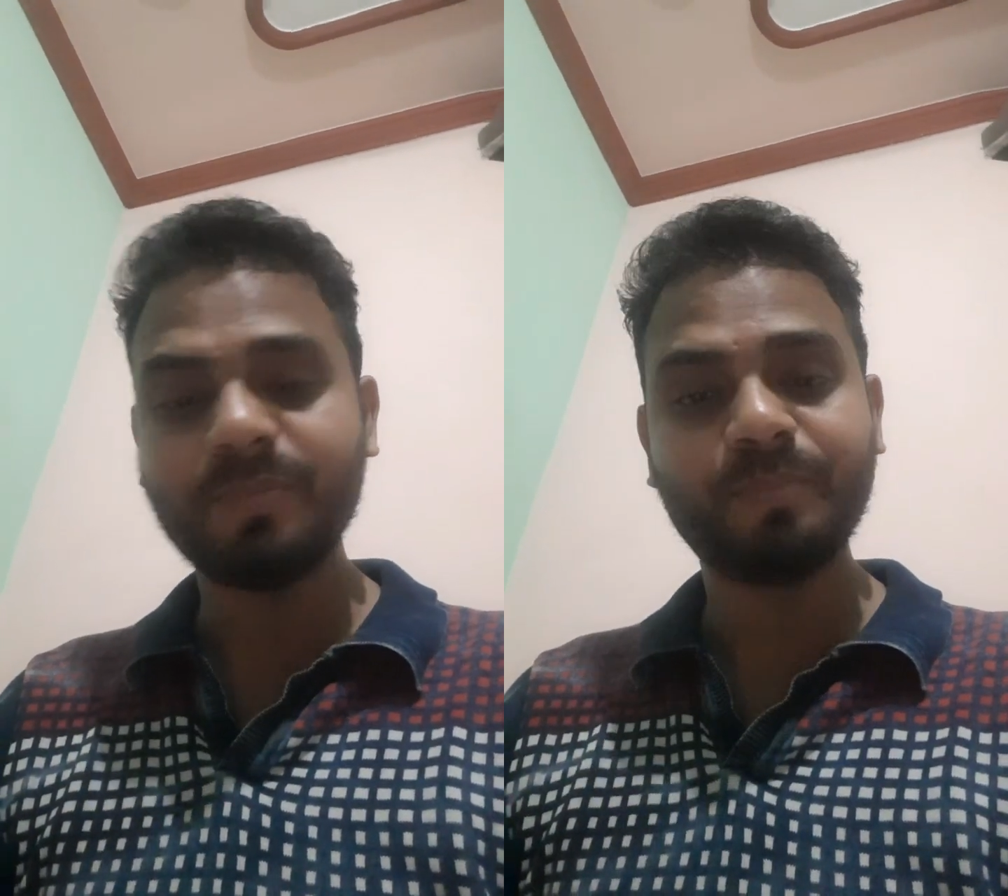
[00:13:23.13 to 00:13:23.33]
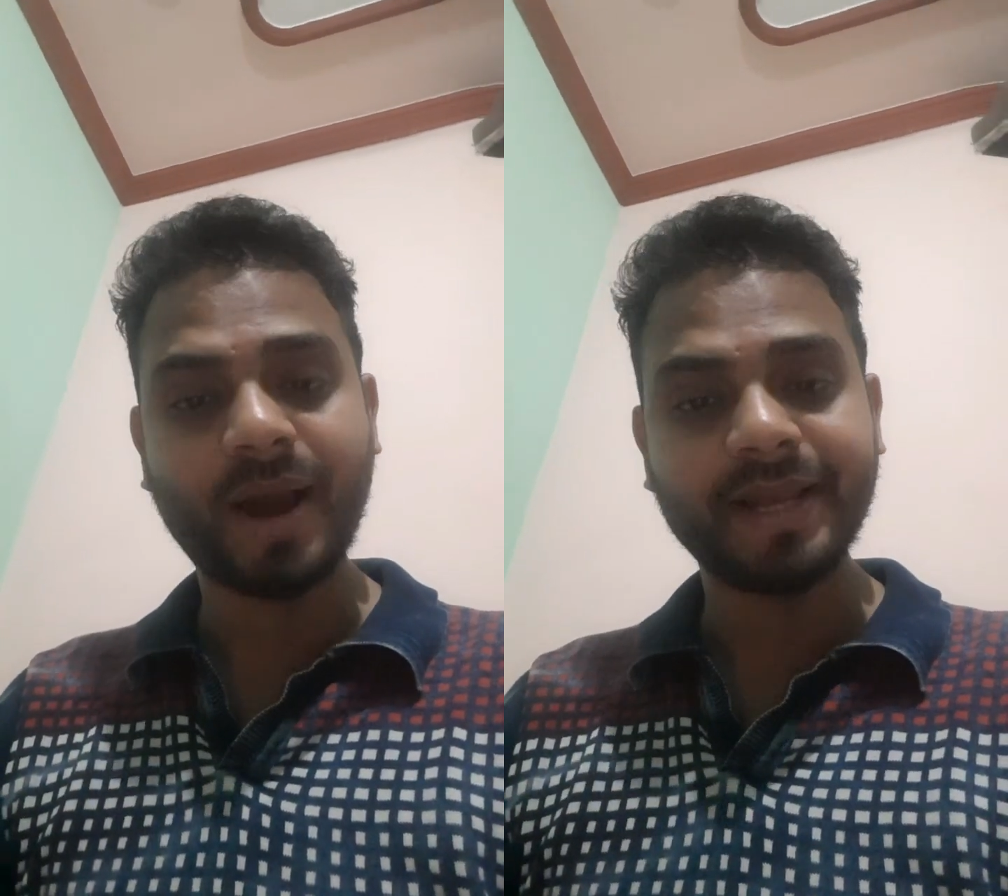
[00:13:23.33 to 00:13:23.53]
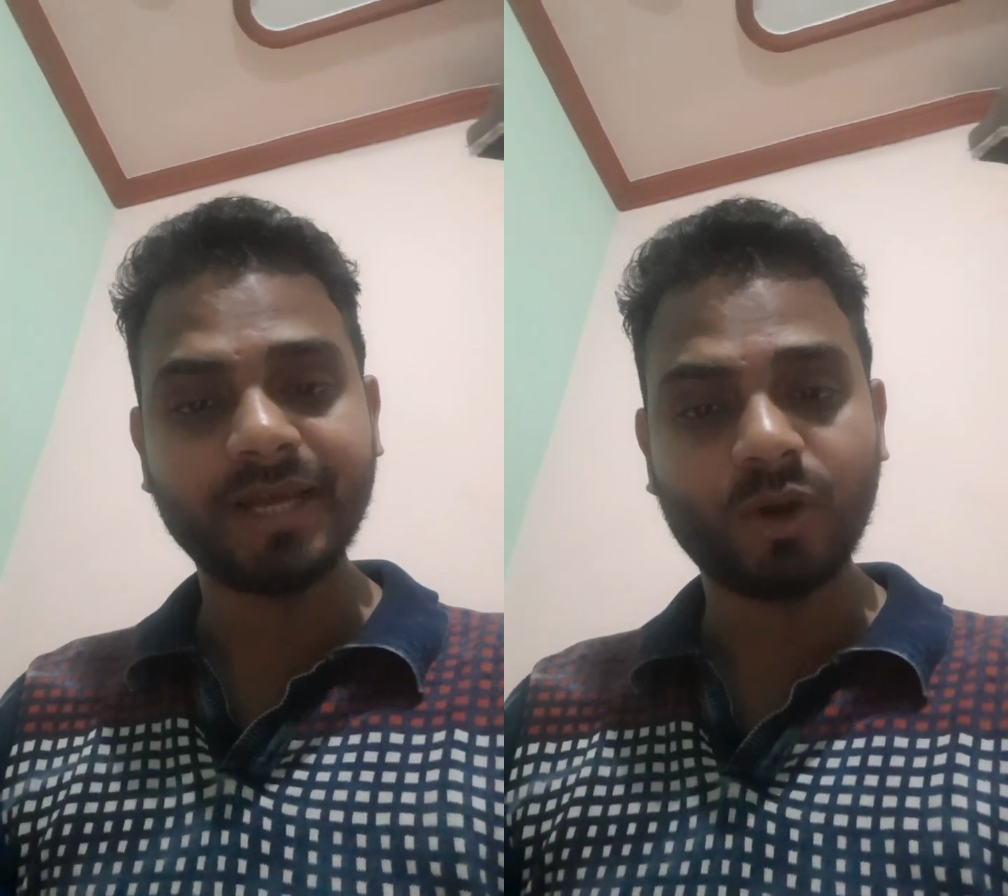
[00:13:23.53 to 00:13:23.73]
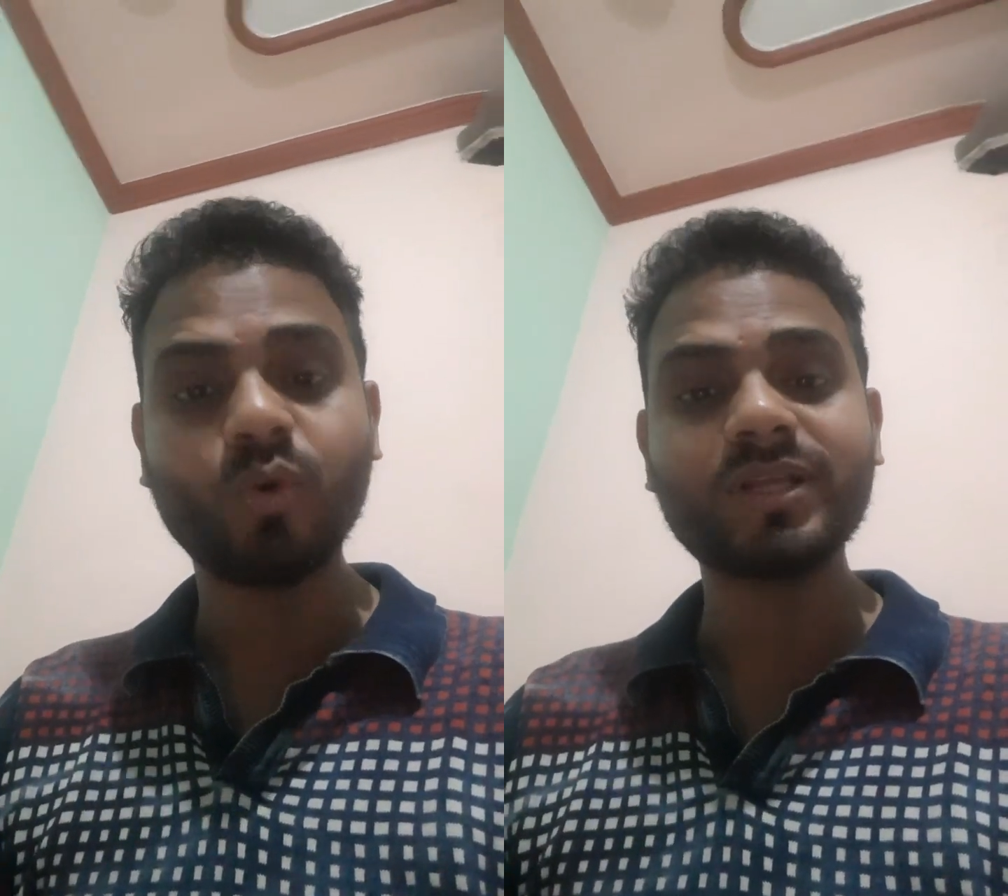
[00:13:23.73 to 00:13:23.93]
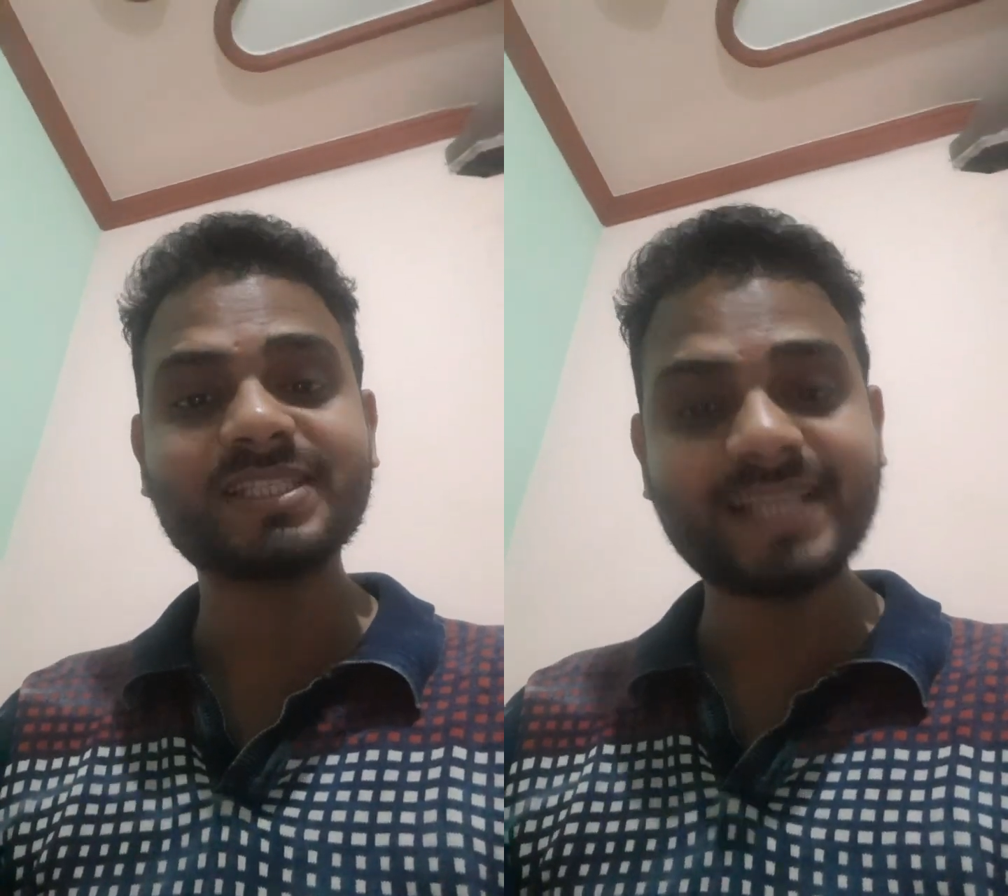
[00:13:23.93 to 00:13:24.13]
buyer
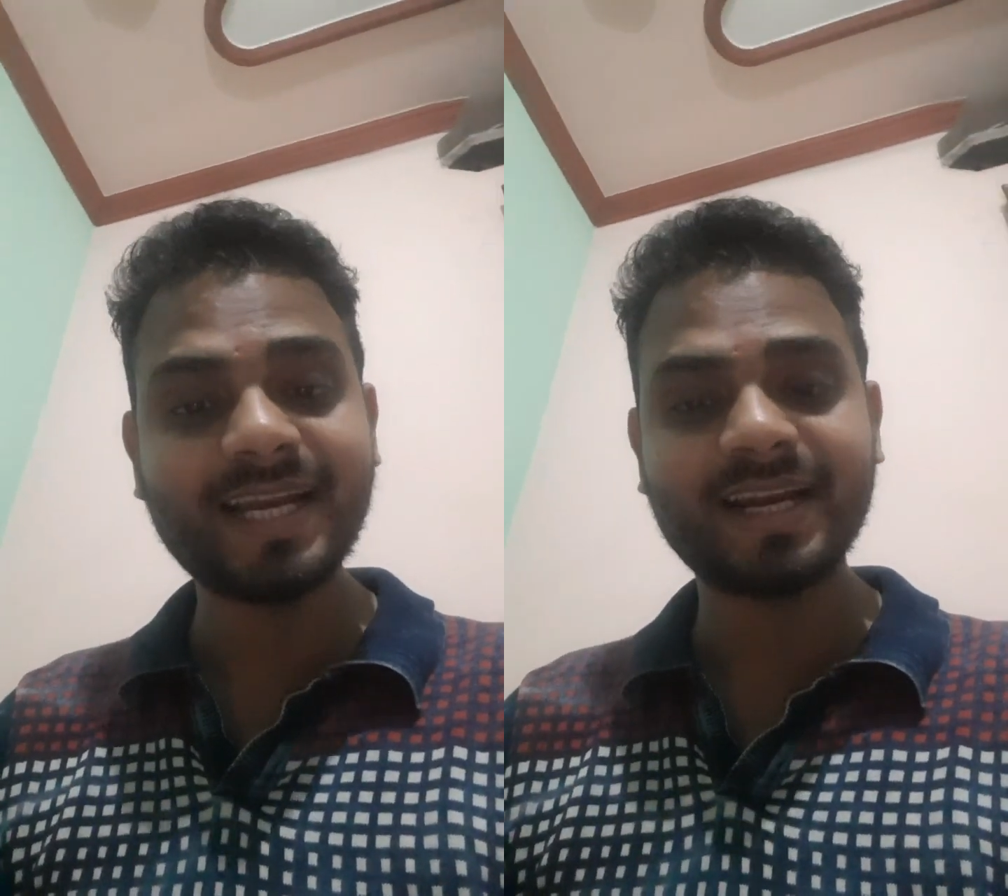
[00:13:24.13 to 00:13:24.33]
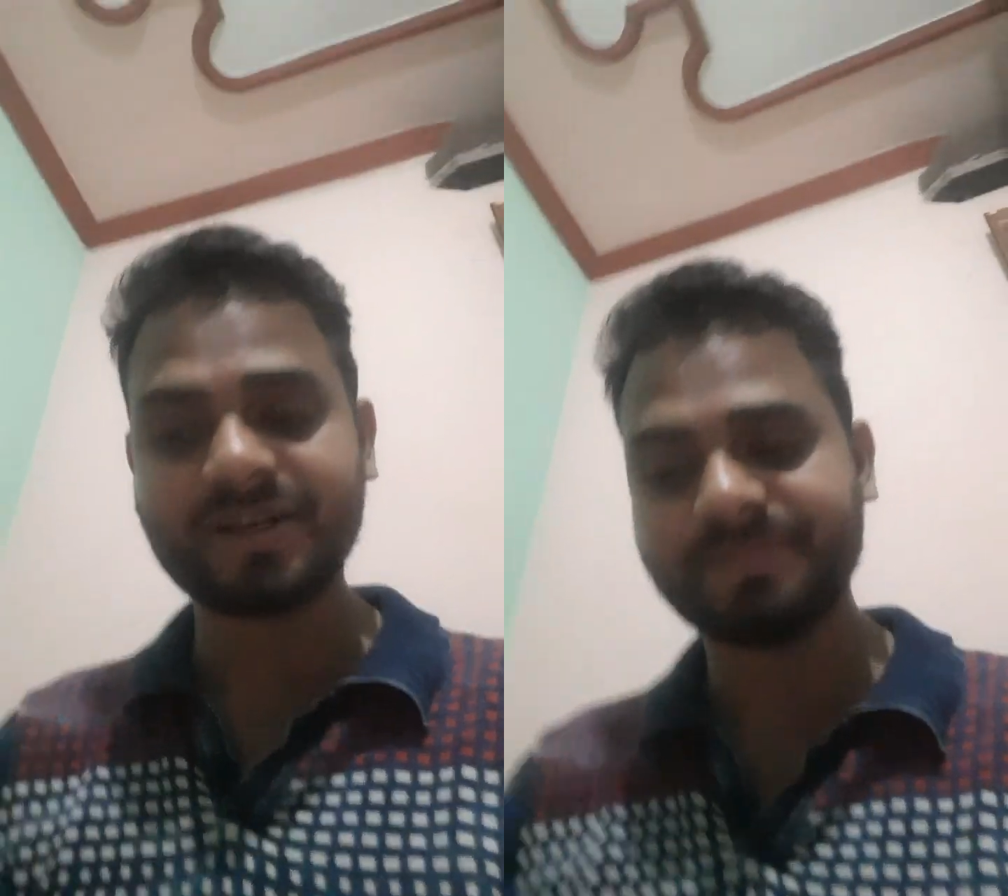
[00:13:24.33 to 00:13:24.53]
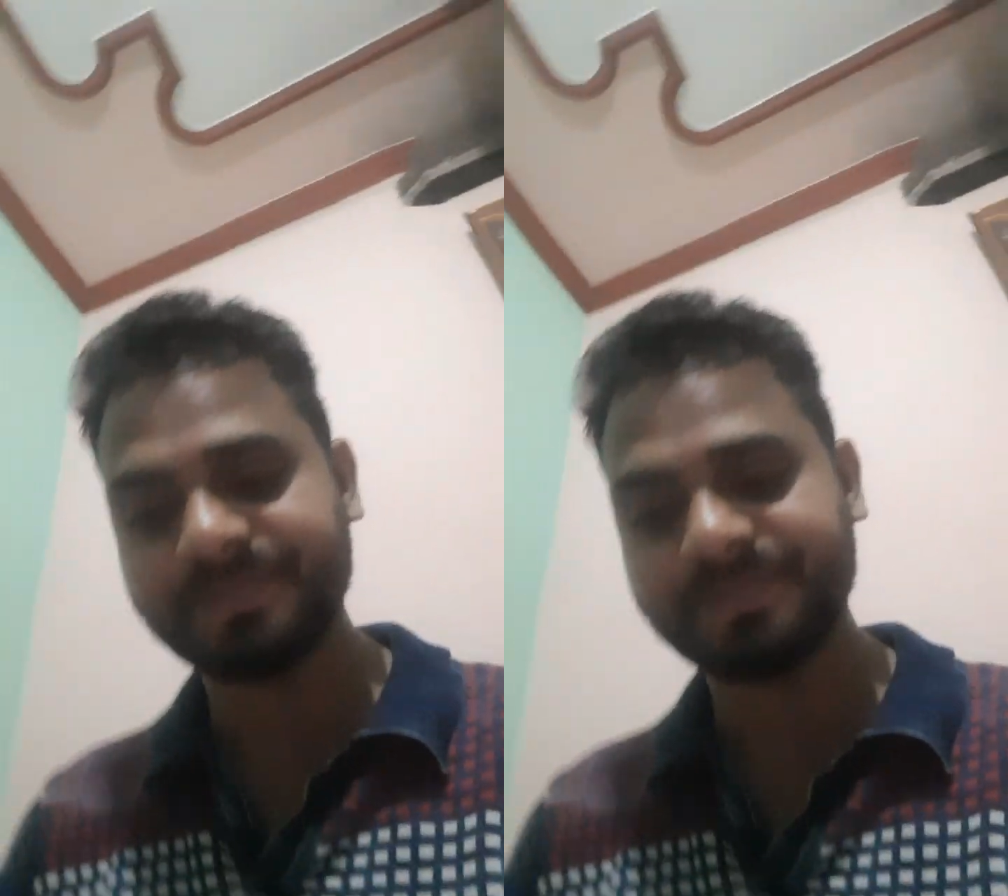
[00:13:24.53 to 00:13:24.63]
or a seller.